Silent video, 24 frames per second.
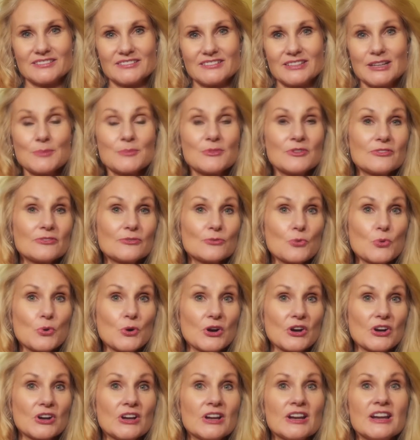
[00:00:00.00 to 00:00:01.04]
Number
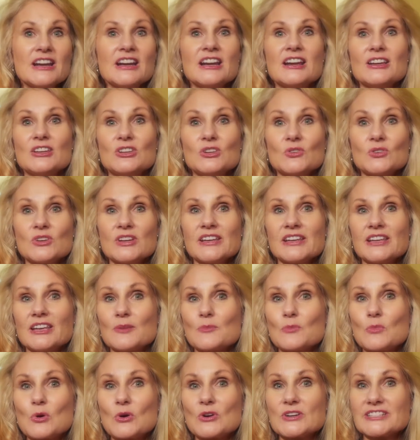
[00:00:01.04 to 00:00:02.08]
four, you can
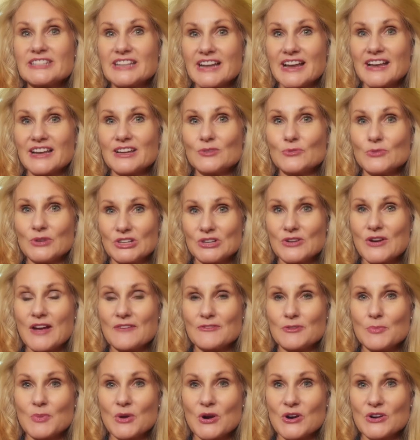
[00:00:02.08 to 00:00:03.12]
get more done when you
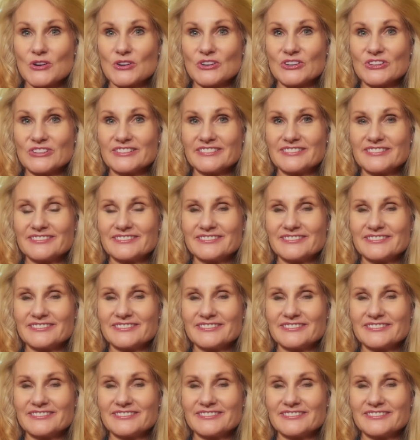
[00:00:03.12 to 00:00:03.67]
have a partner.